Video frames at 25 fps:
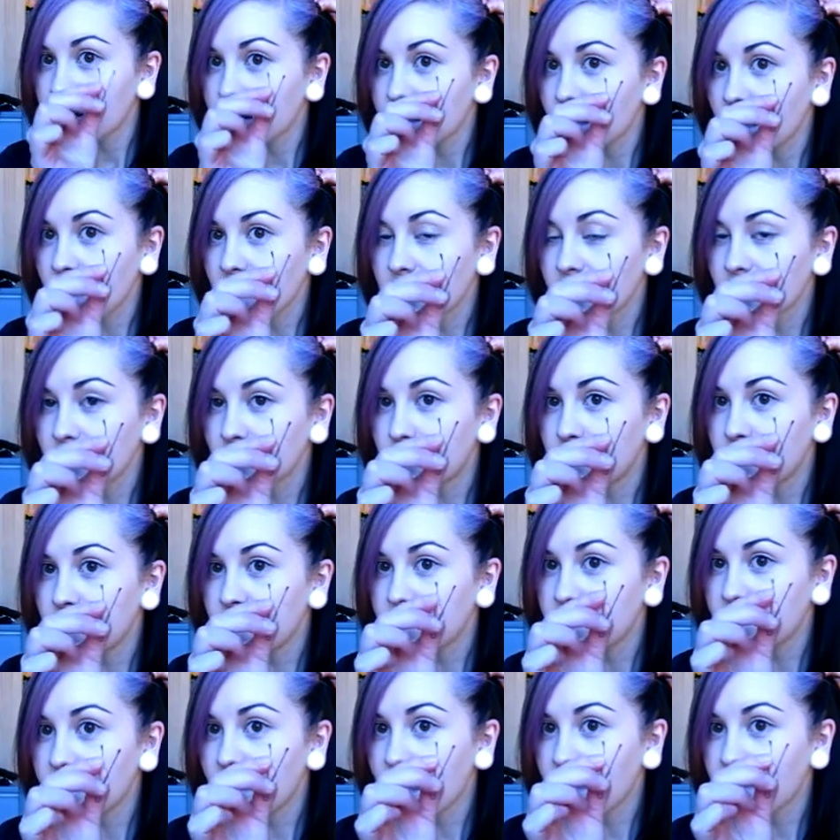little
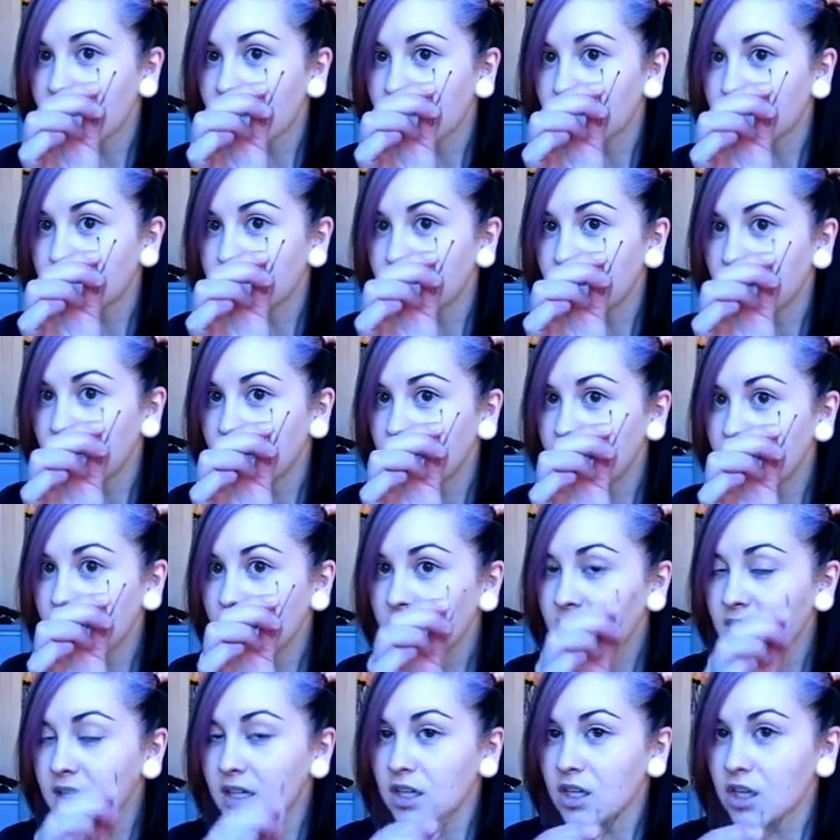bit there, that
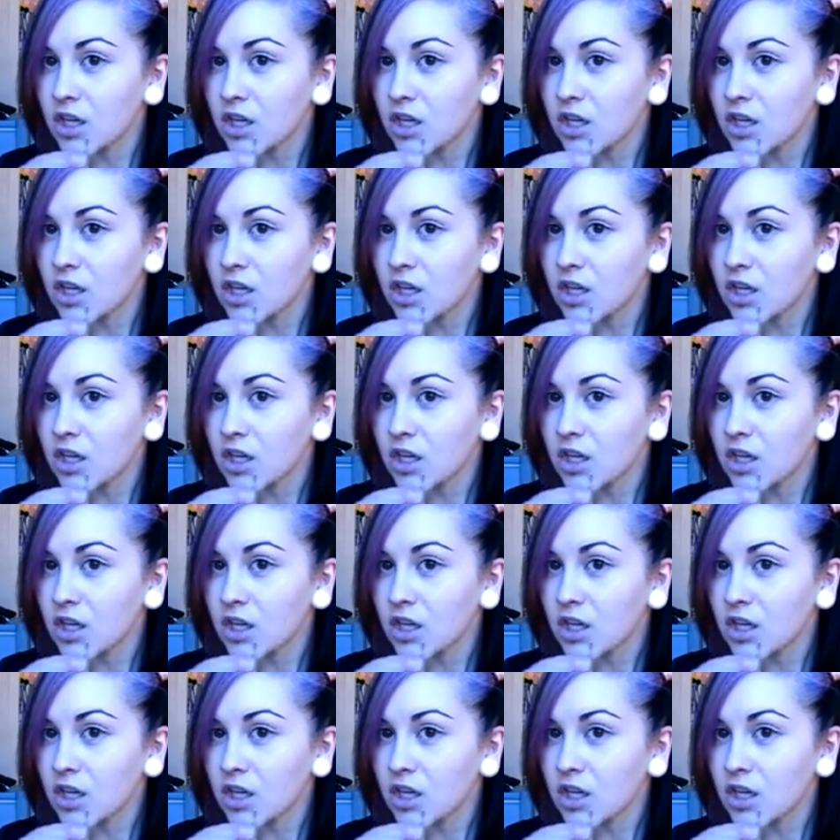V,